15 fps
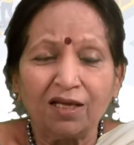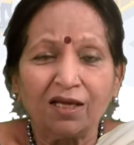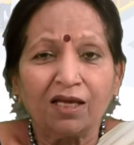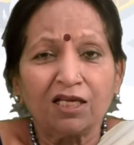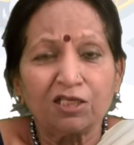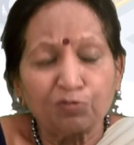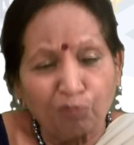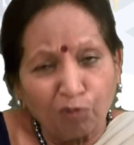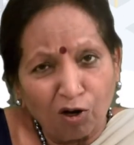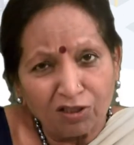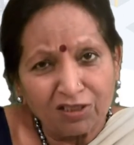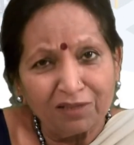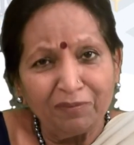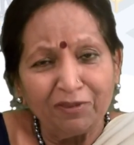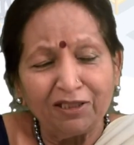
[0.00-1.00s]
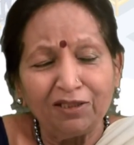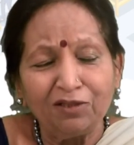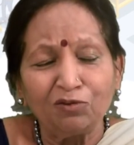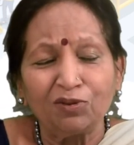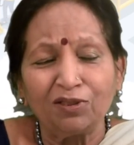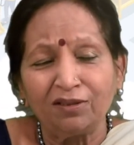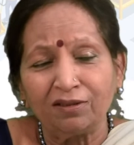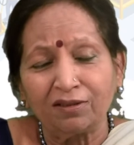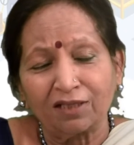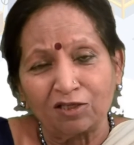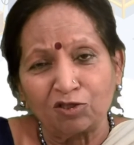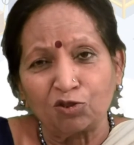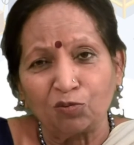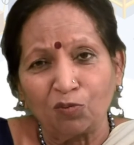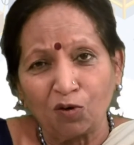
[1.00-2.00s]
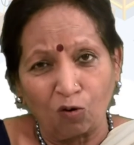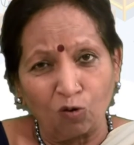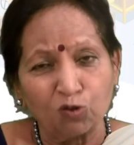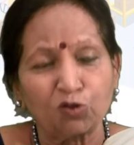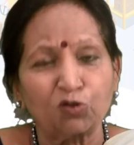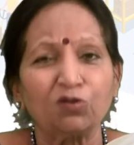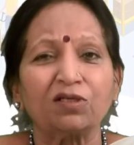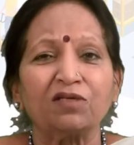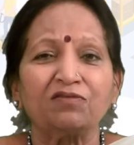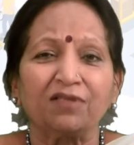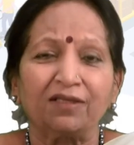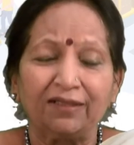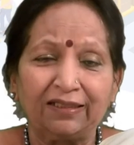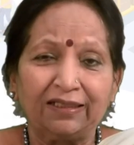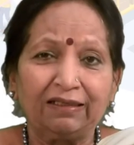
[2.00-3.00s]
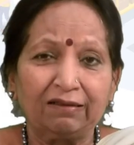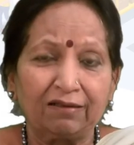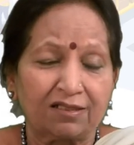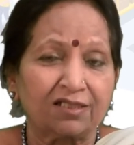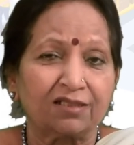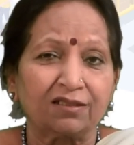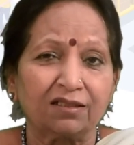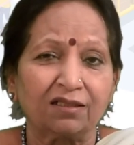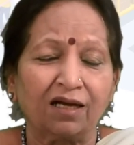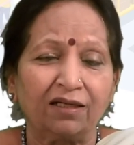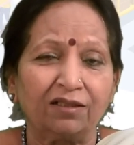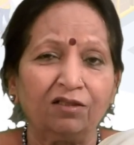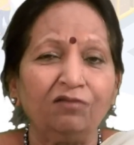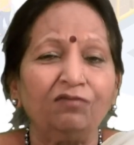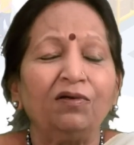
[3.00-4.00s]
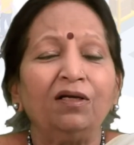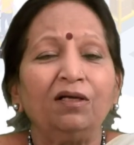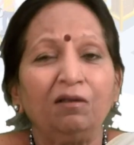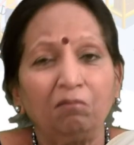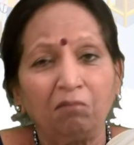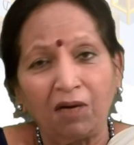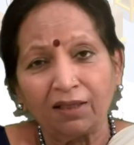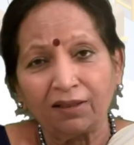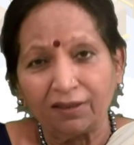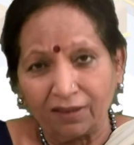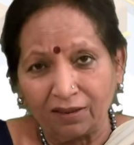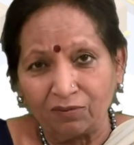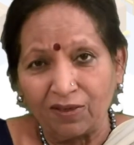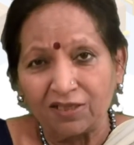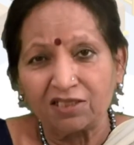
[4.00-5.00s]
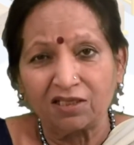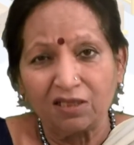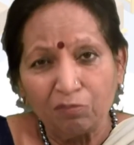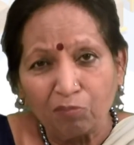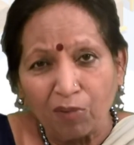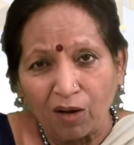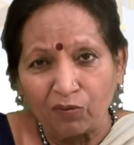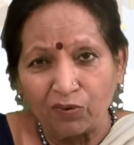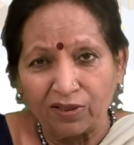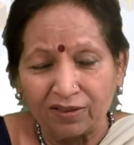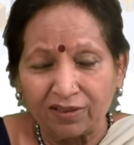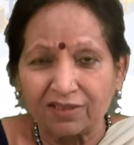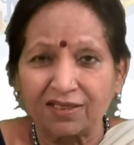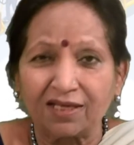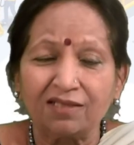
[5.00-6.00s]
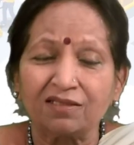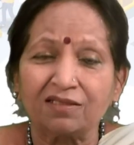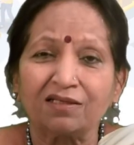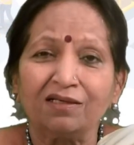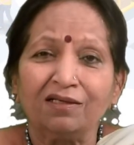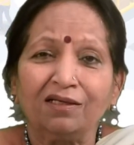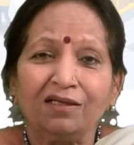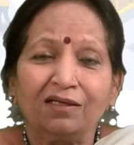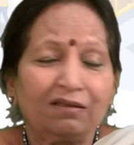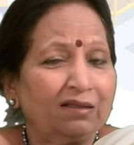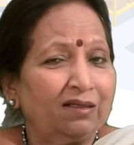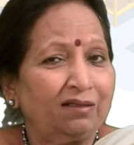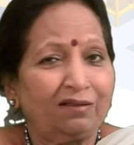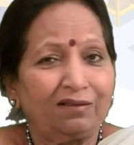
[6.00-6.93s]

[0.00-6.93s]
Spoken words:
His proximity to the consumer also gives the retailer a certain kind of market advisory power, in the sense that